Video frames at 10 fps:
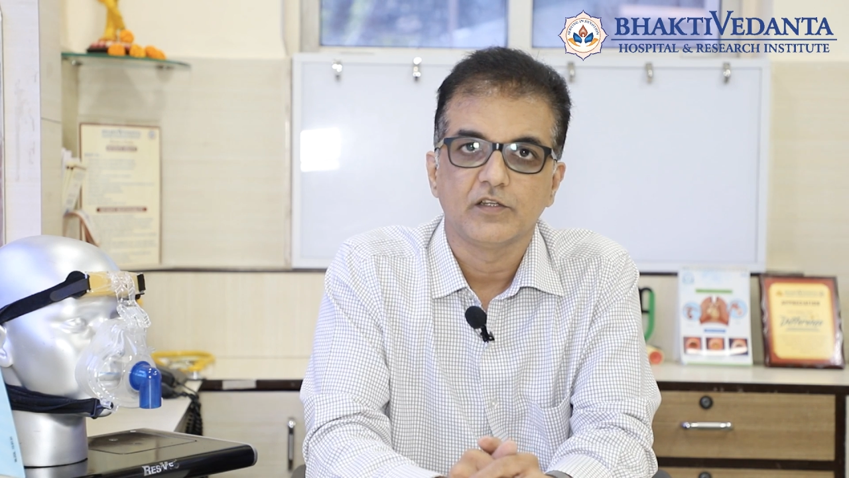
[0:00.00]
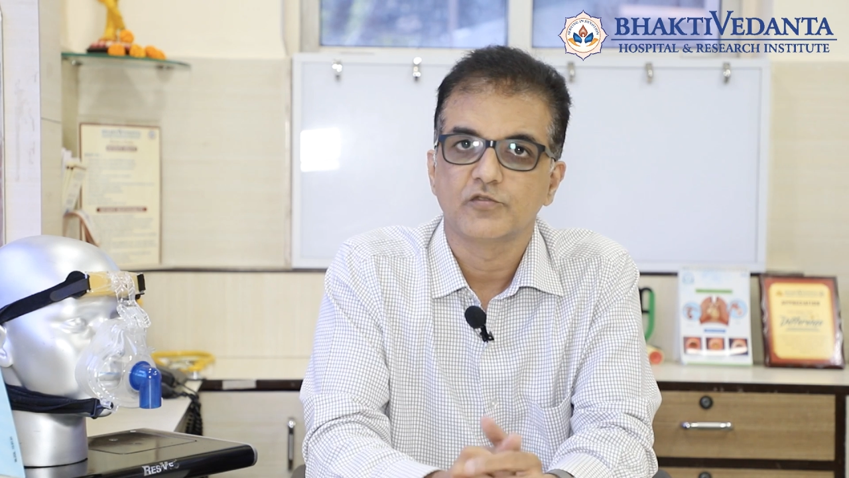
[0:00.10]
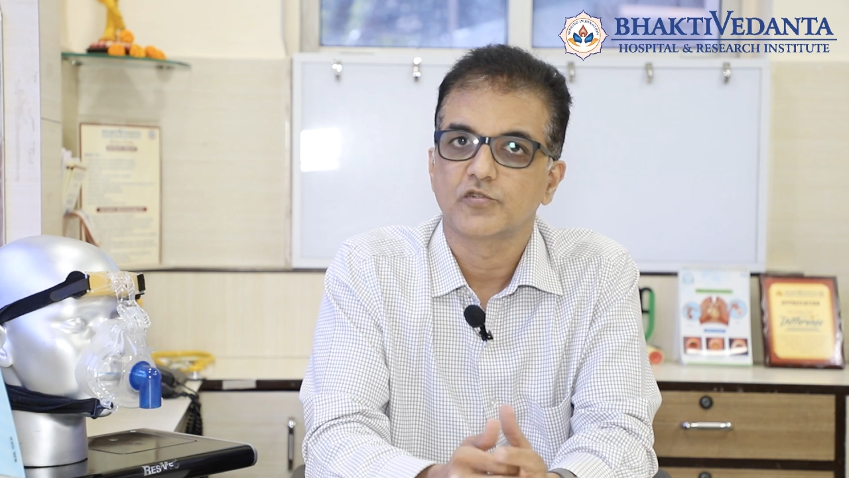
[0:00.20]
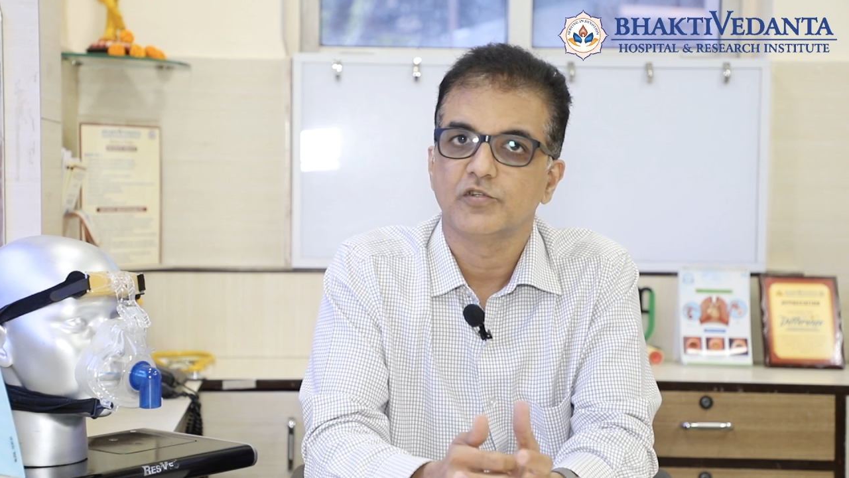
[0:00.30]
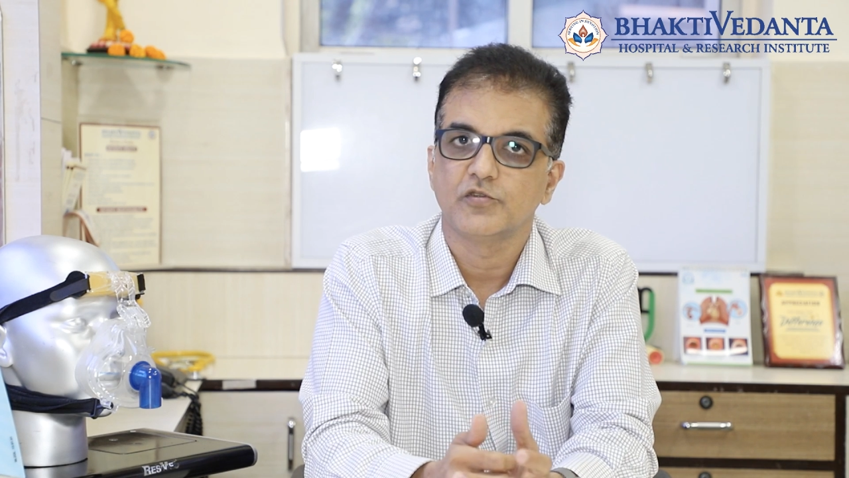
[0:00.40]

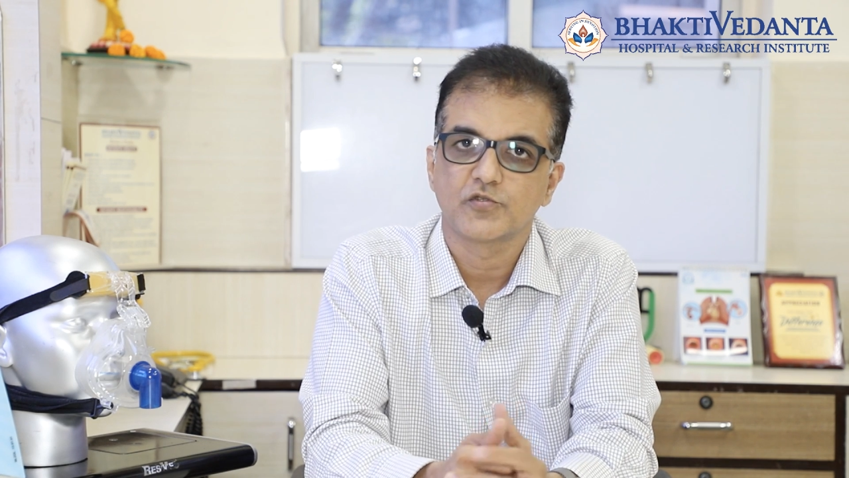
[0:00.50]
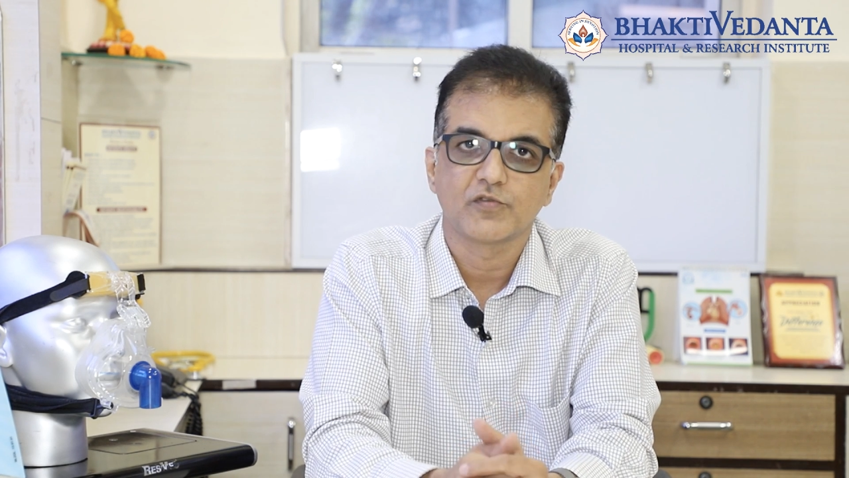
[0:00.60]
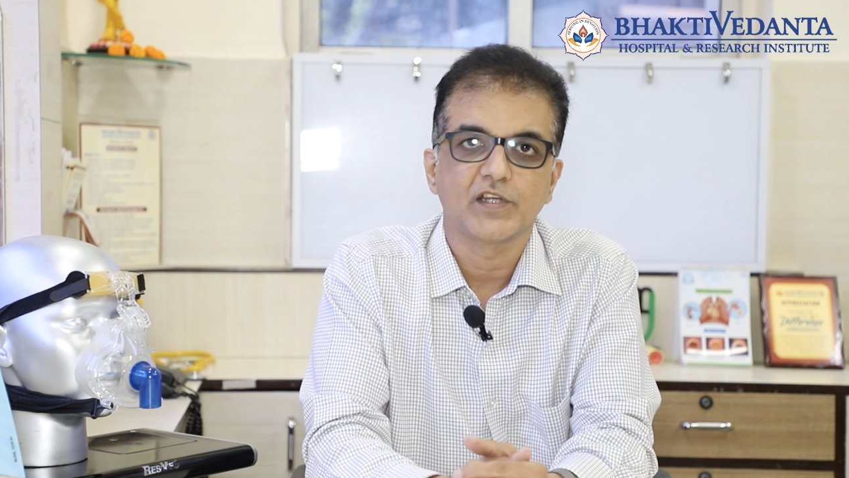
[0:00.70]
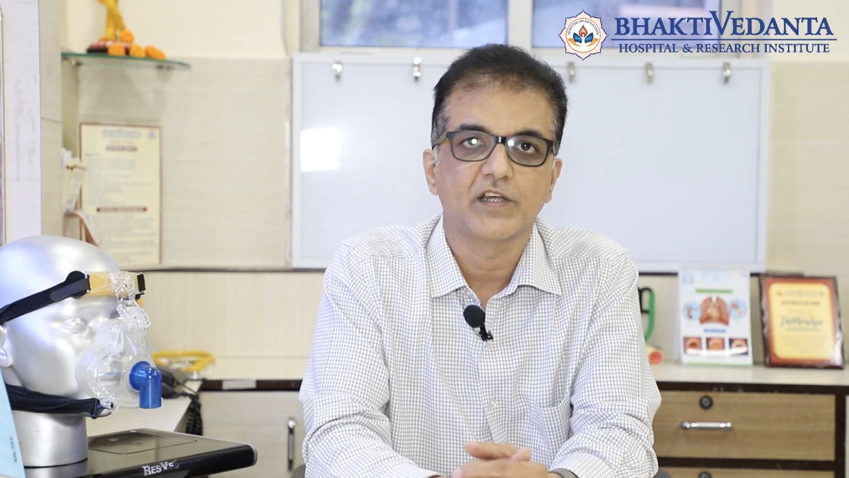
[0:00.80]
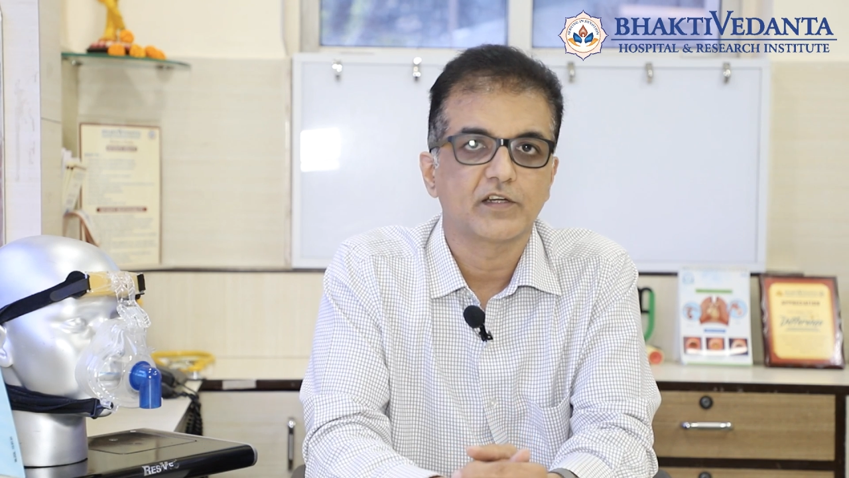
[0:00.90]
you should
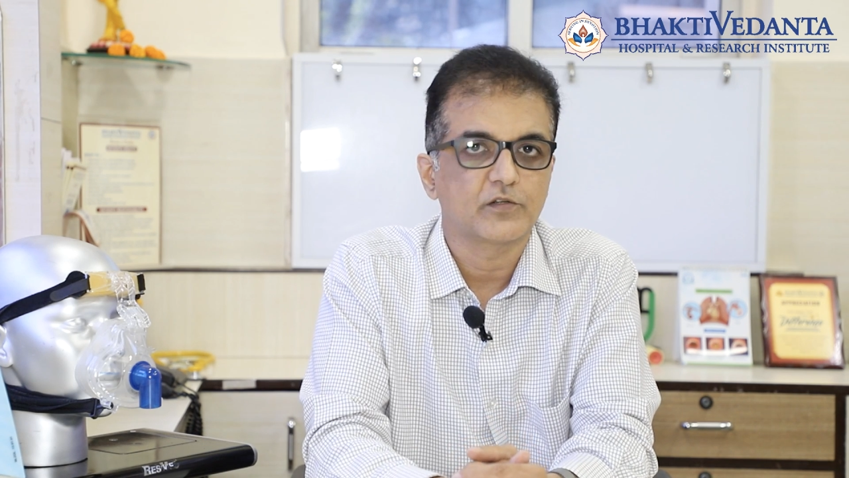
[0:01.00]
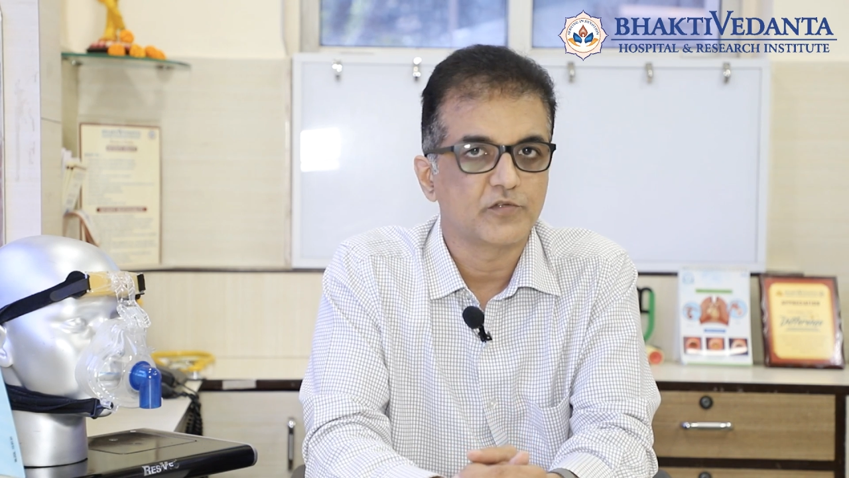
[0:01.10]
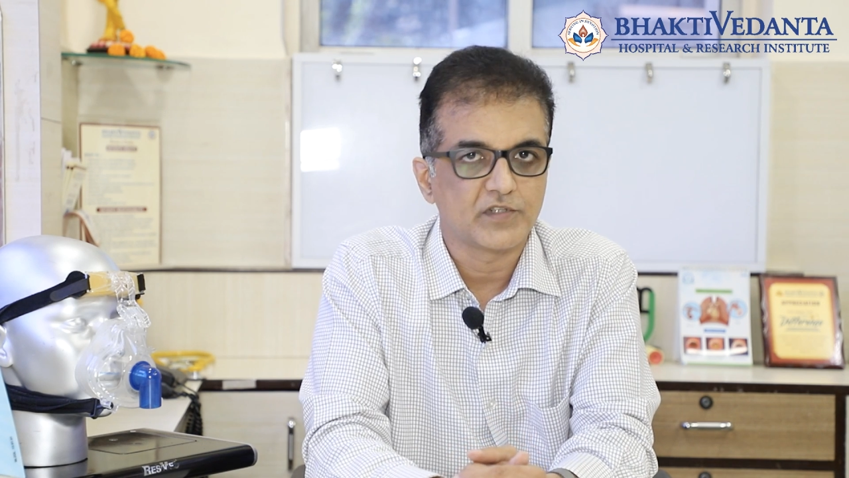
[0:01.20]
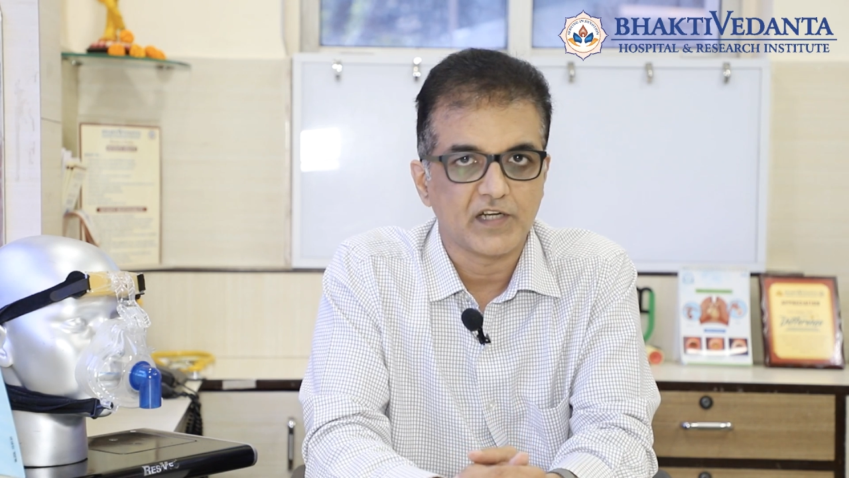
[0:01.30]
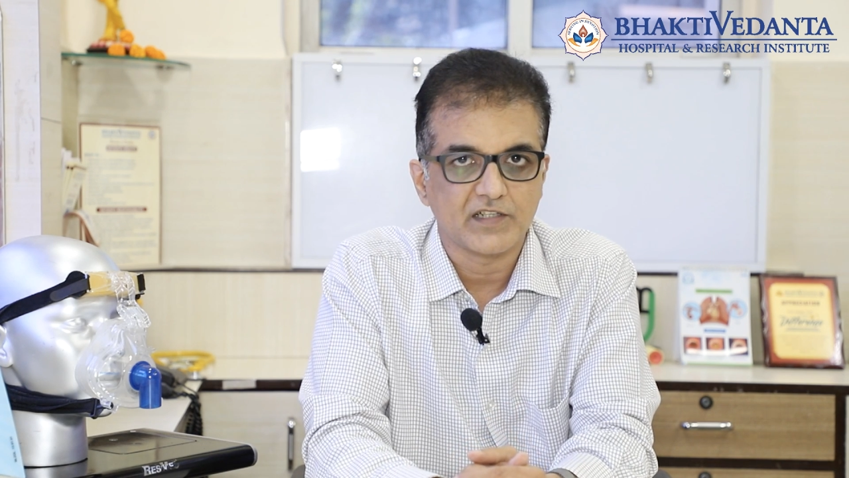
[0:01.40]
usually get a
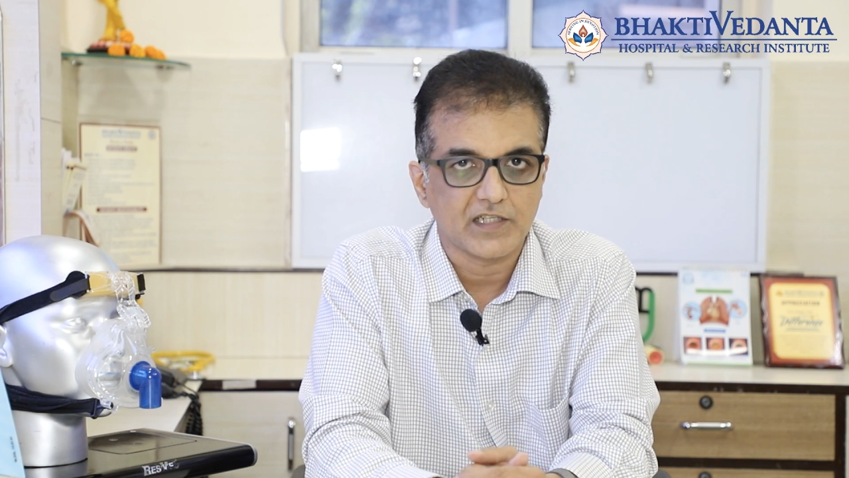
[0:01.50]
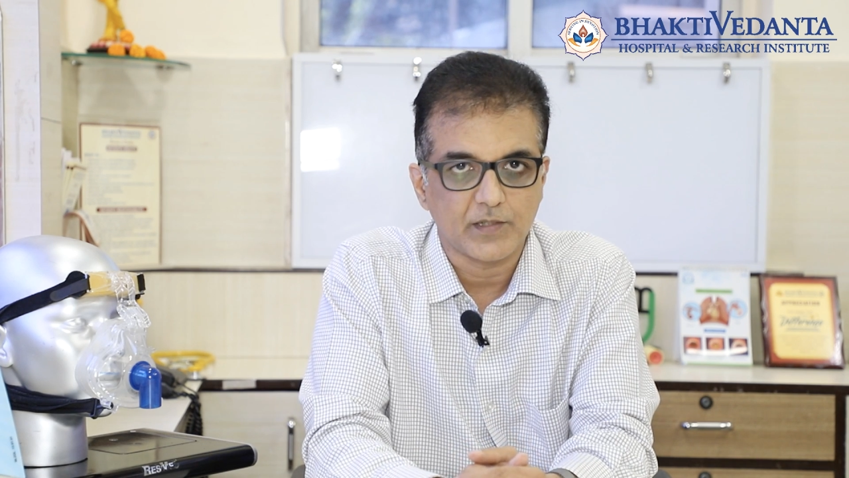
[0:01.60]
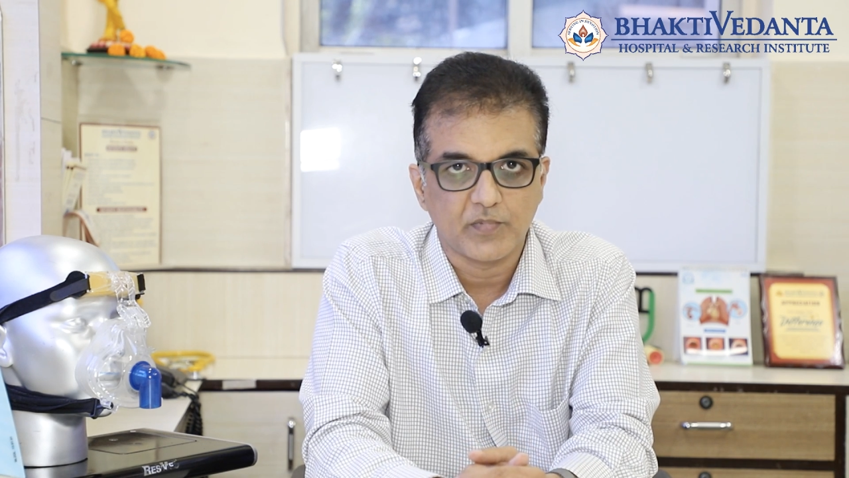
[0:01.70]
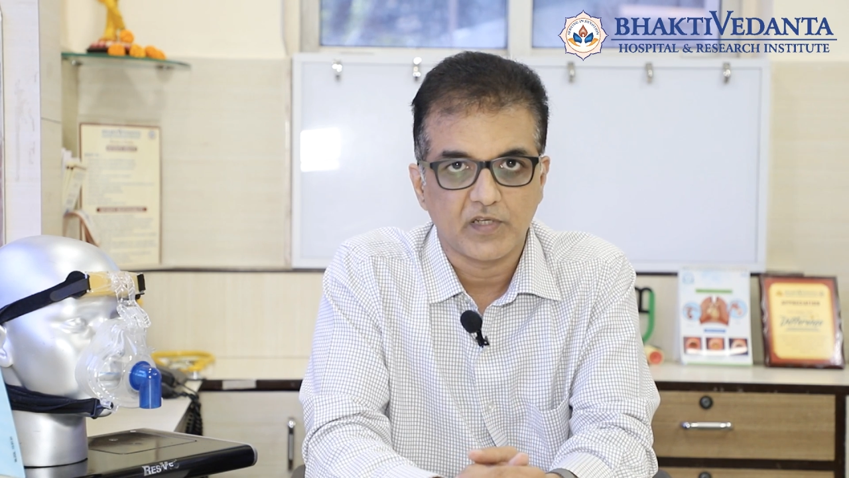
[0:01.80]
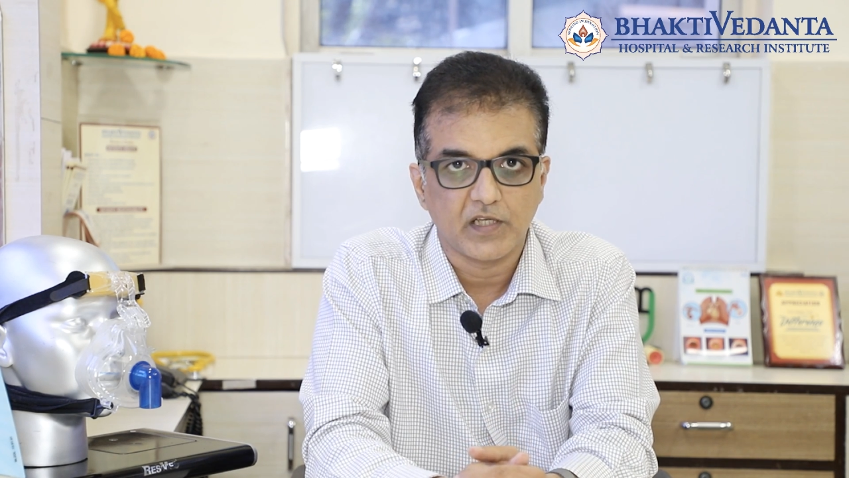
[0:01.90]
good night's
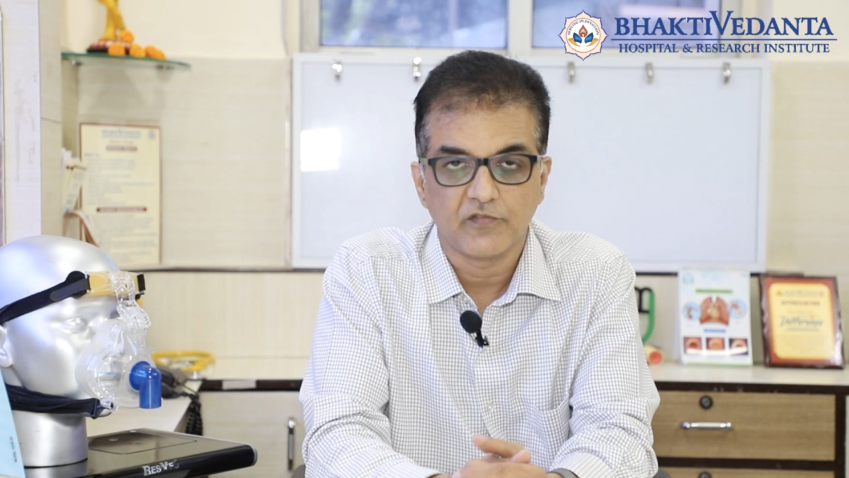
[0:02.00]
sleep